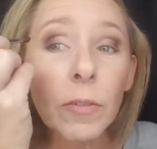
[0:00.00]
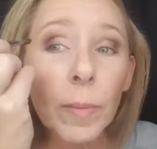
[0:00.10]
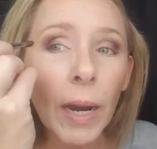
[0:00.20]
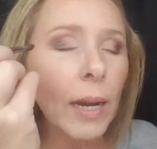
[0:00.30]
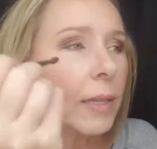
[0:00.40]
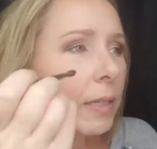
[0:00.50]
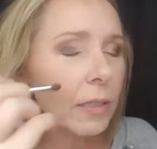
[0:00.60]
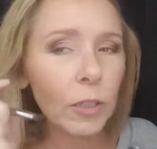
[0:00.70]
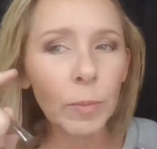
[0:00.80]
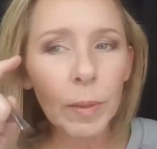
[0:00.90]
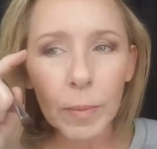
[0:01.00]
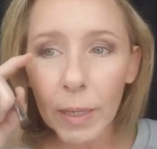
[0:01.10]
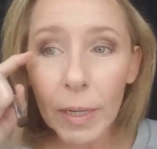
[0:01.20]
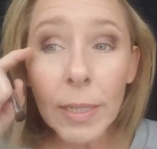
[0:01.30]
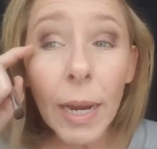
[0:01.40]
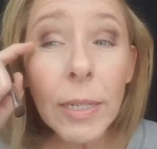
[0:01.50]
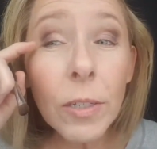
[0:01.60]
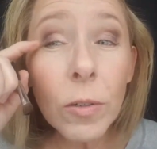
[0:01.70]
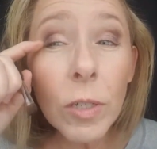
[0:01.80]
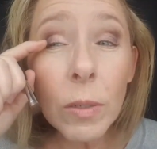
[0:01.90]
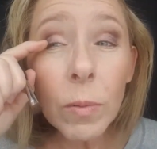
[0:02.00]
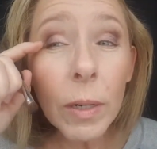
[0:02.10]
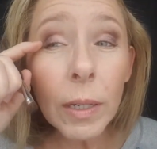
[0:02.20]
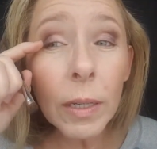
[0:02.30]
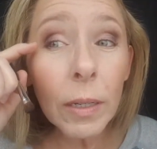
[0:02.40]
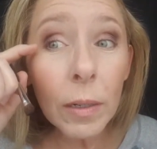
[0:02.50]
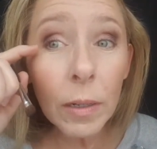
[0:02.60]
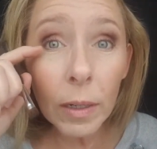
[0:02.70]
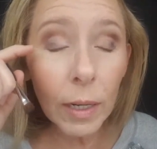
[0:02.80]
lift my eyelid a little bit because I do just want it here,